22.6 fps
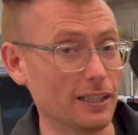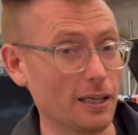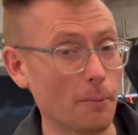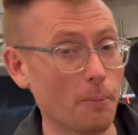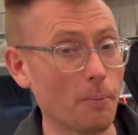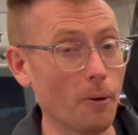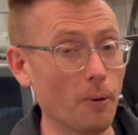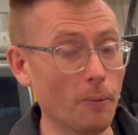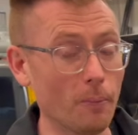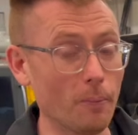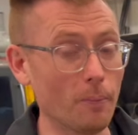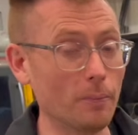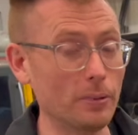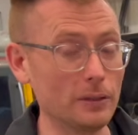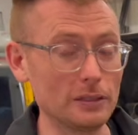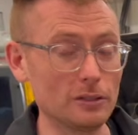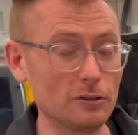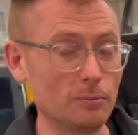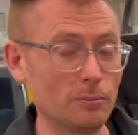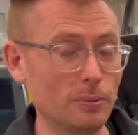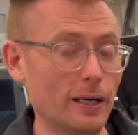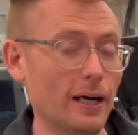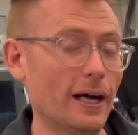a pump
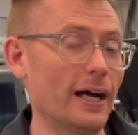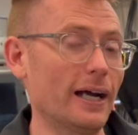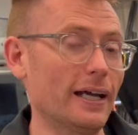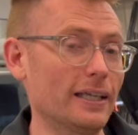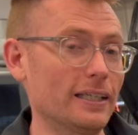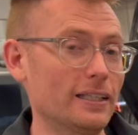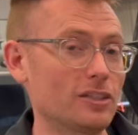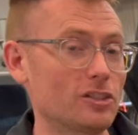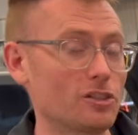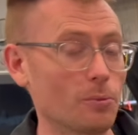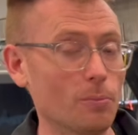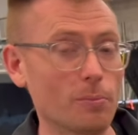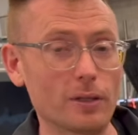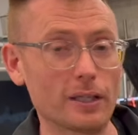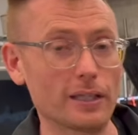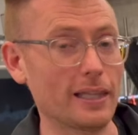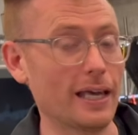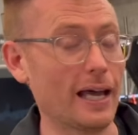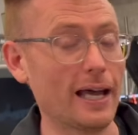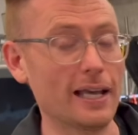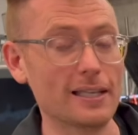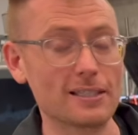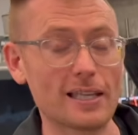built by somebody
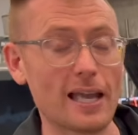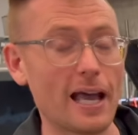that has